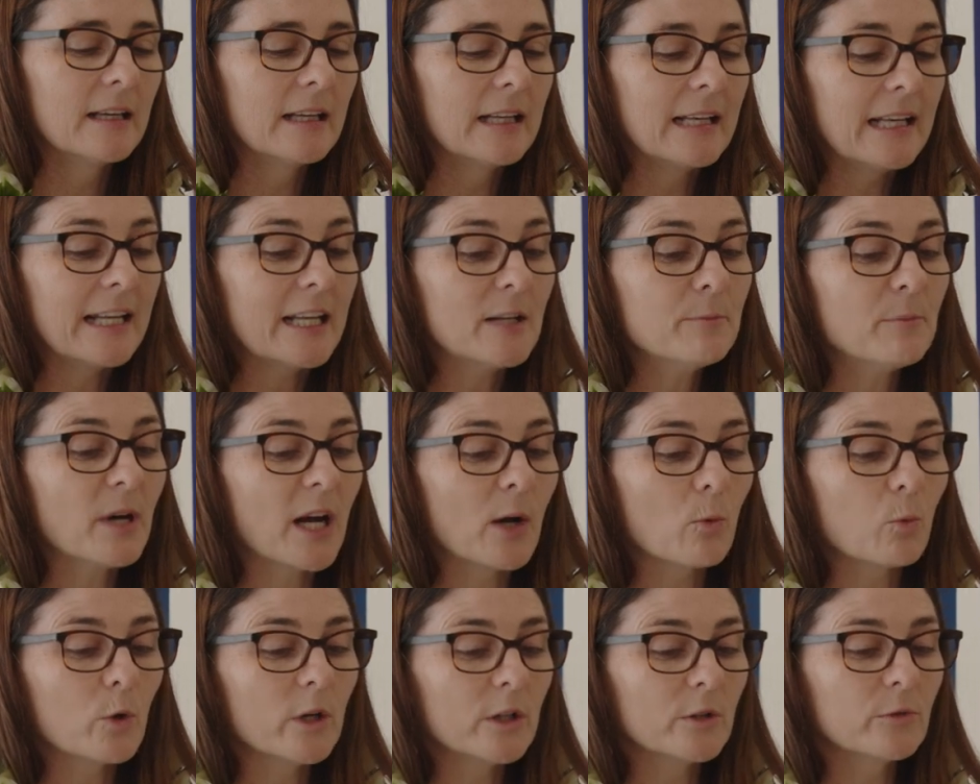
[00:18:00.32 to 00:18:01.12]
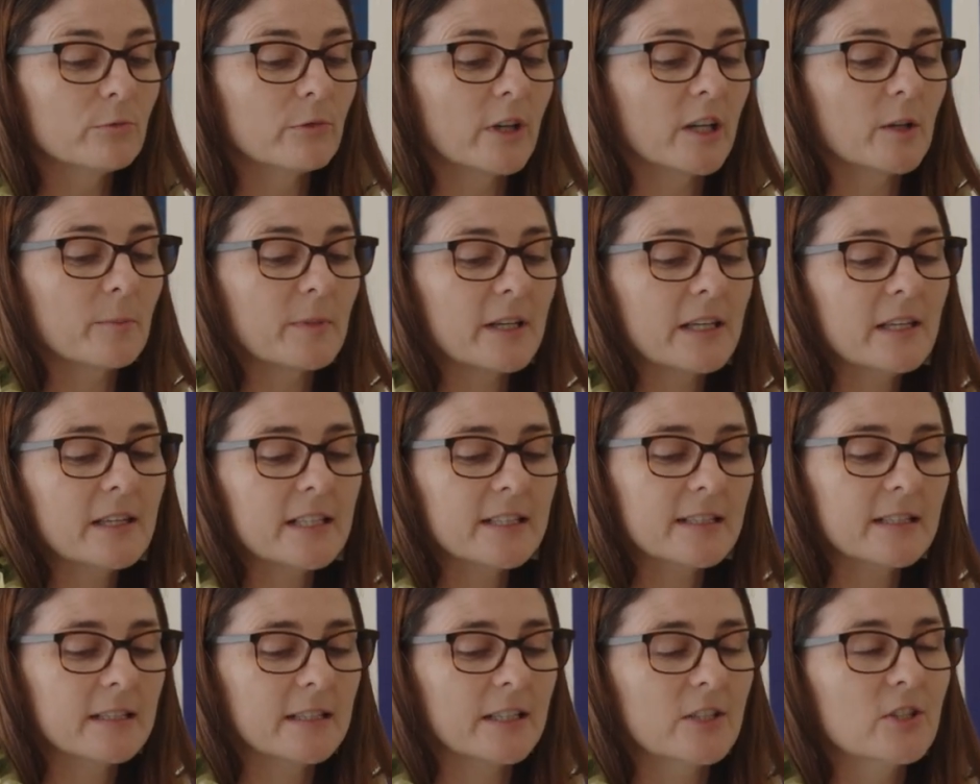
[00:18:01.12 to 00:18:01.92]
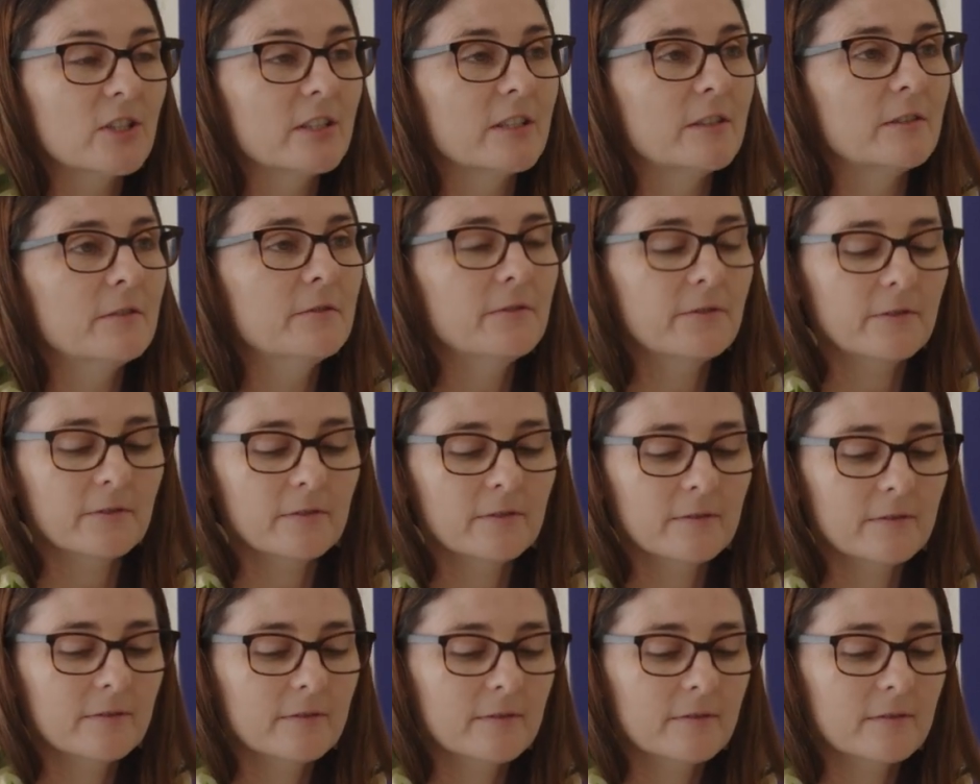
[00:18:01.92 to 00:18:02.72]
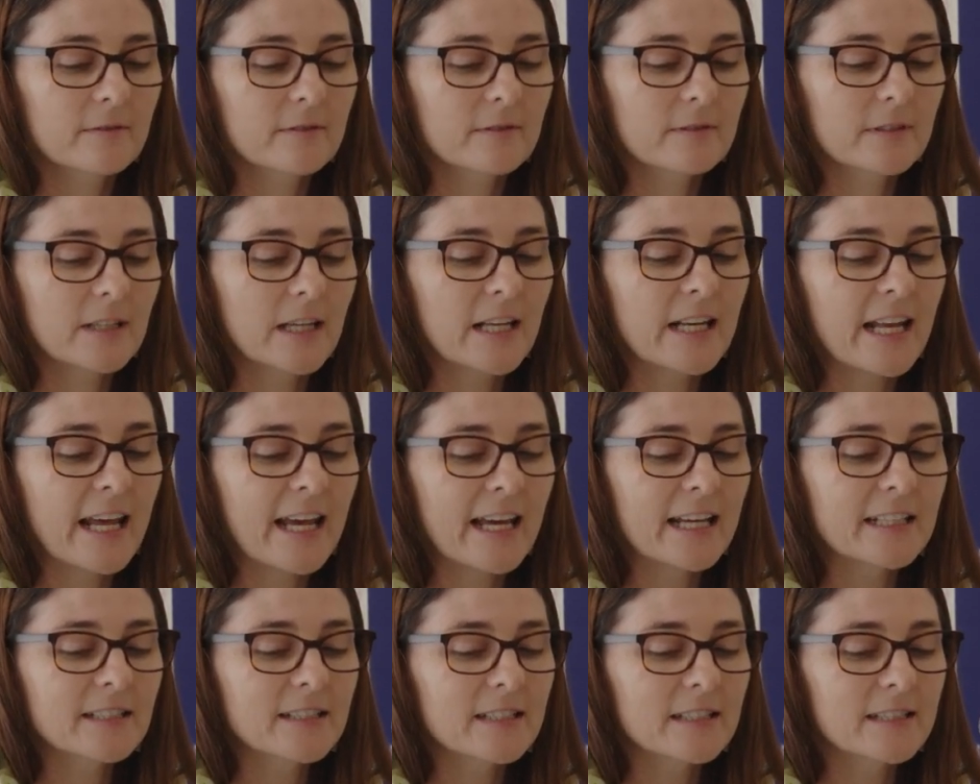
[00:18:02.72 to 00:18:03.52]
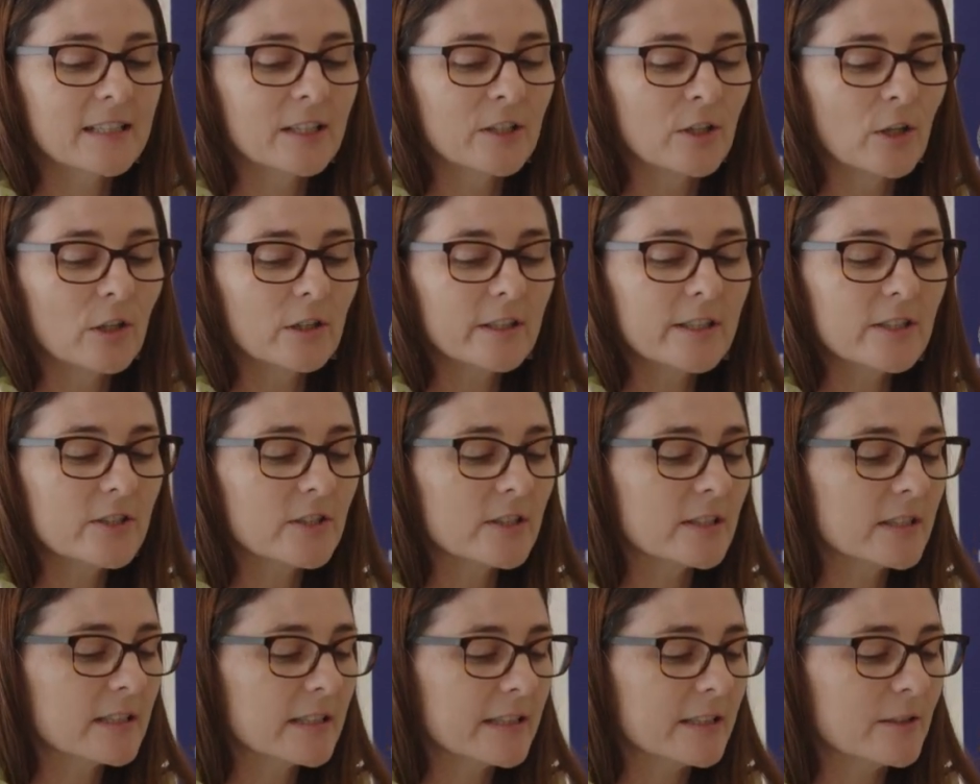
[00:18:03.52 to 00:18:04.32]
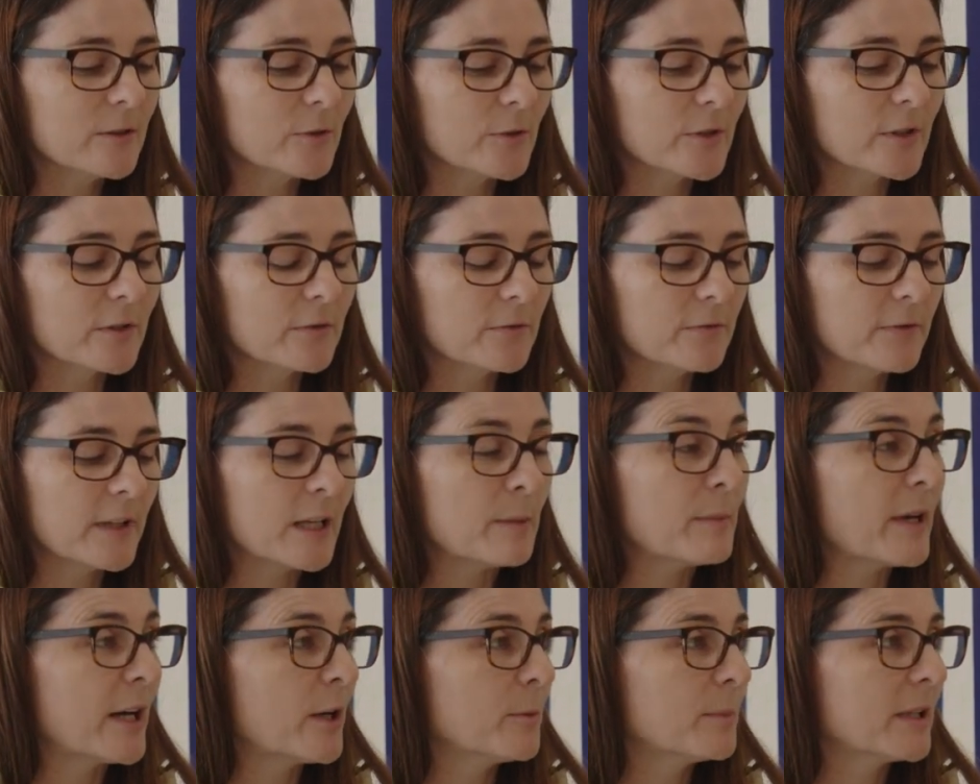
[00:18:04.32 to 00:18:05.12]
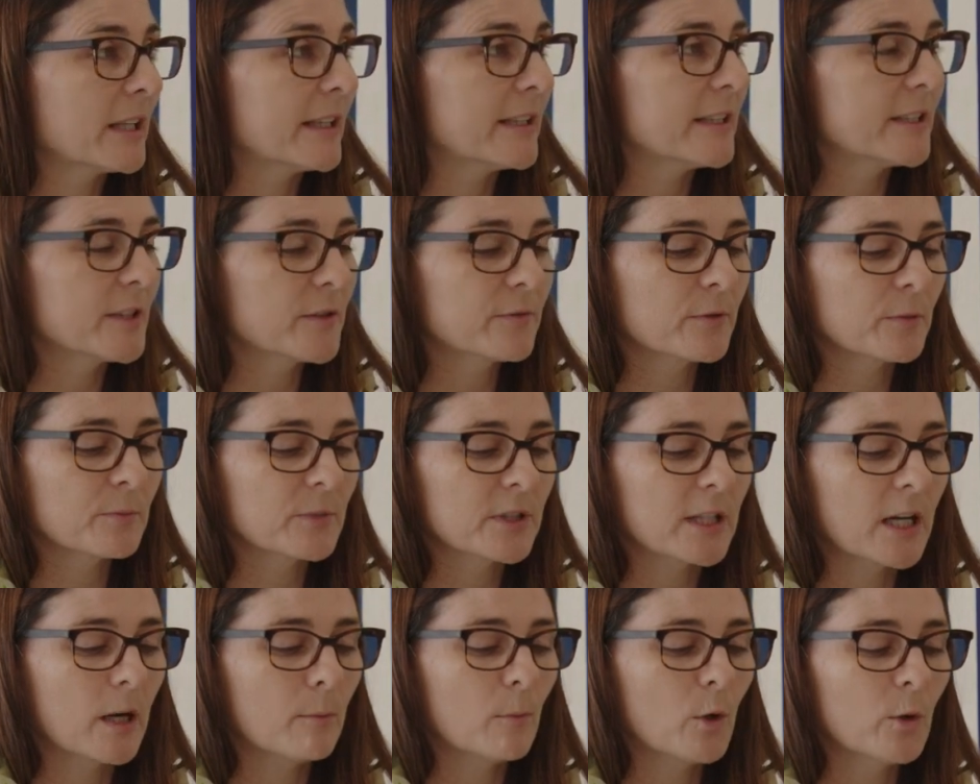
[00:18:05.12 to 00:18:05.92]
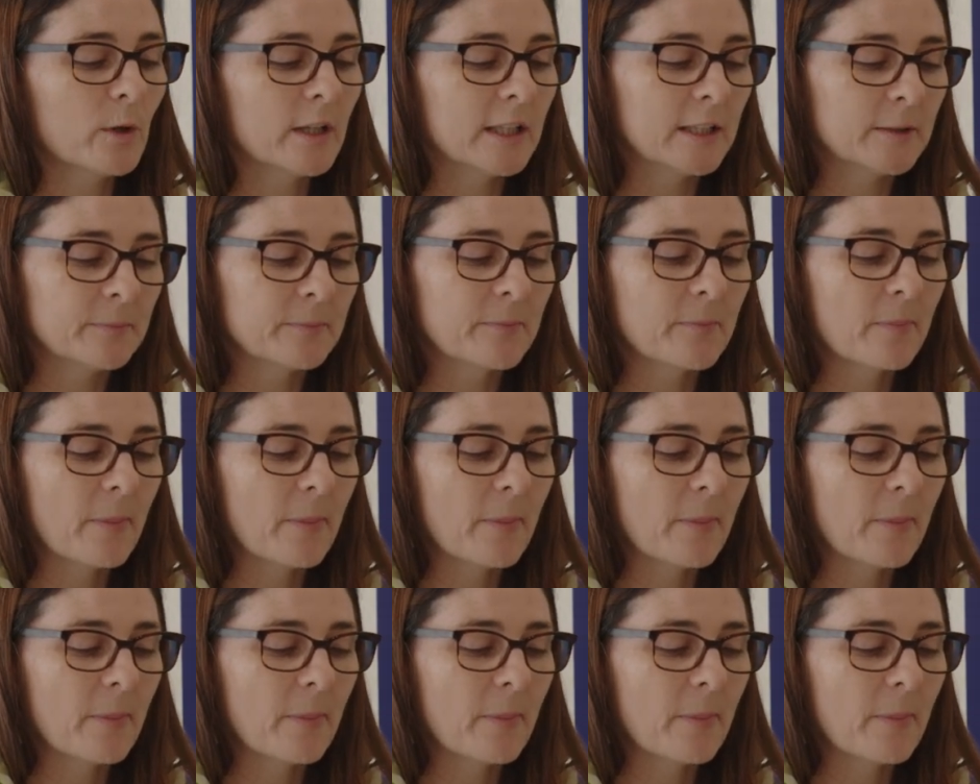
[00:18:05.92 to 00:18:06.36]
Led by World Rugby, this initiative enhances the knowledge and skills of female players from Samoa.